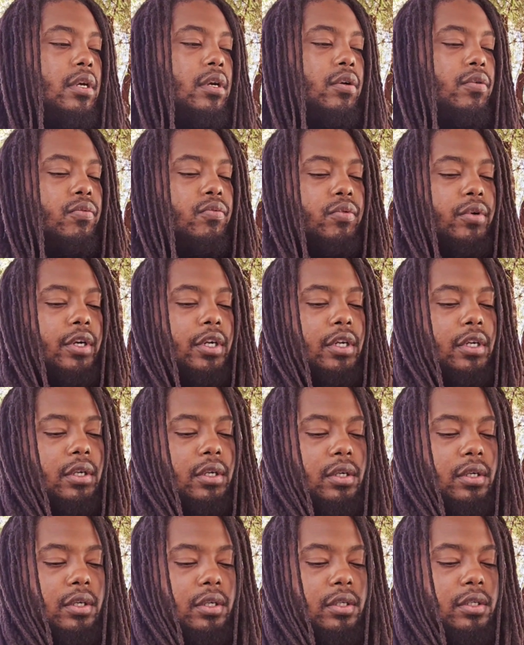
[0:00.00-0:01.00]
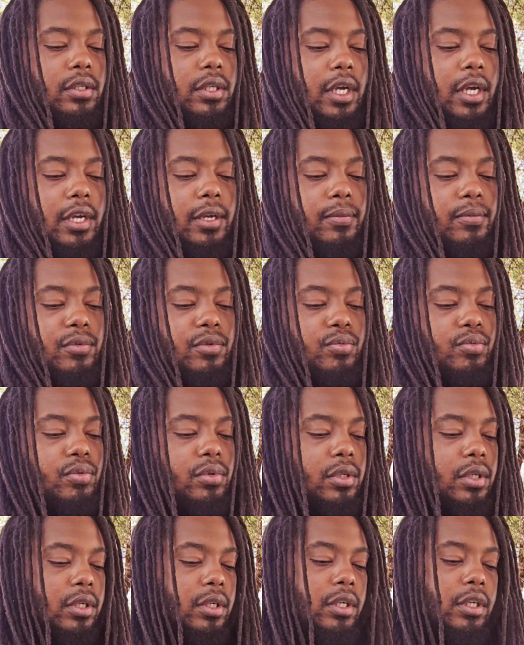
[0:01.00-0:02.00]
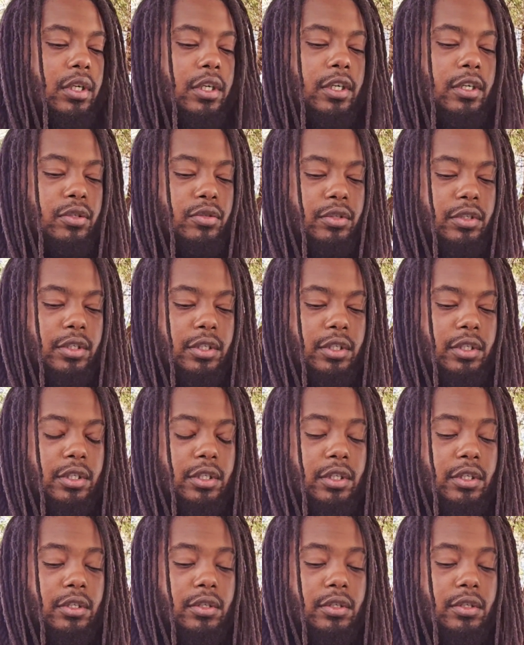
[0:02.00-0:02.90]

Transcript: one in Psalms 106.